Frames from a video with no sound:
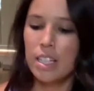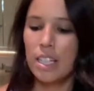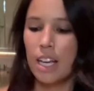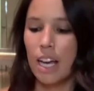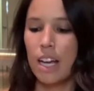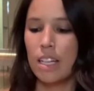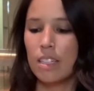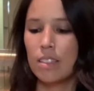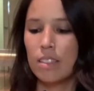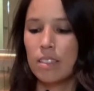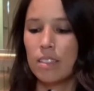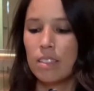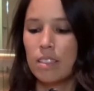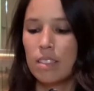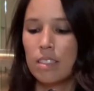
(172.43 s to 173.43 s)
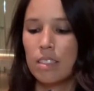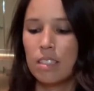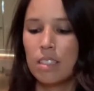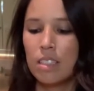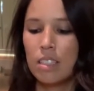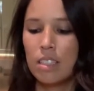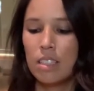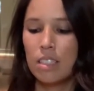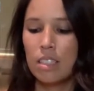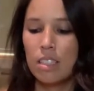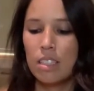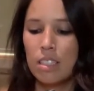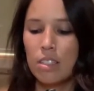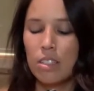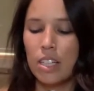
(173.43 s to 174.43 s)
again,
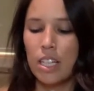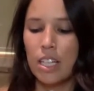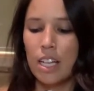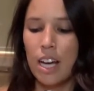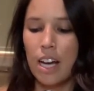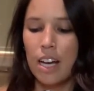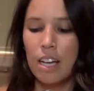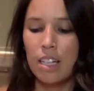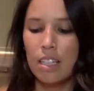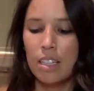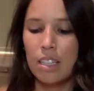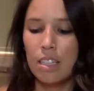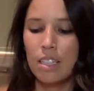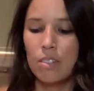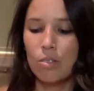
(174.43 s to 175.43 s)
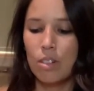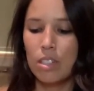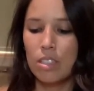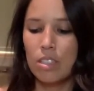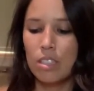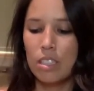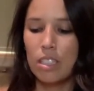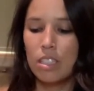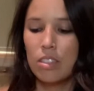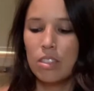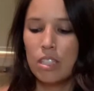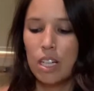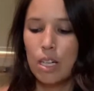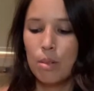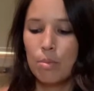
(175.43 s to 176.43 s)
looking at whether the heel
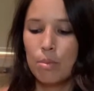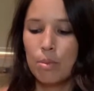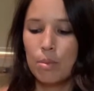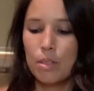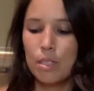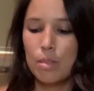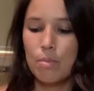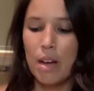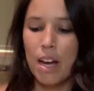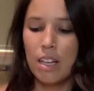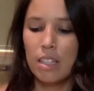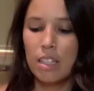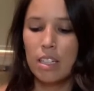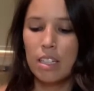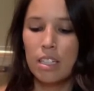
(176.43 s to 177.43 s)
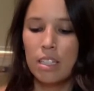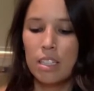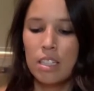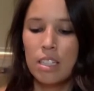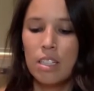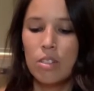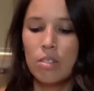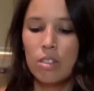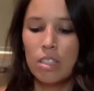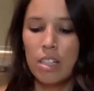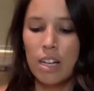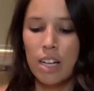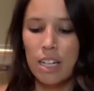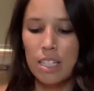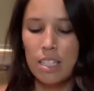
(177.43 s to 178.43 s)
cup is back there or
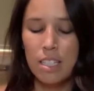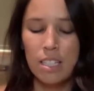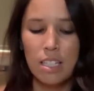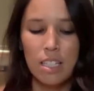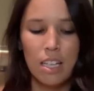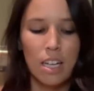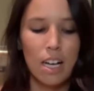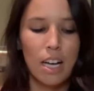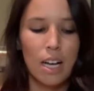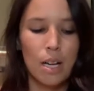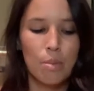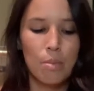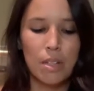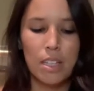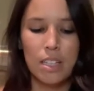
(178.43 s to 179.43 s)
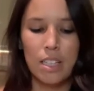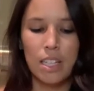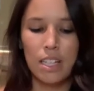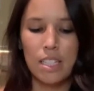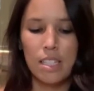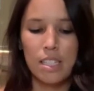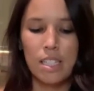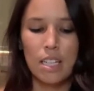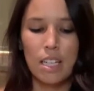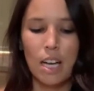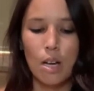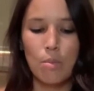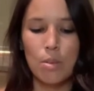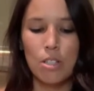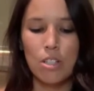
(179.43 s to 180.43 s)
not, and then seeing how much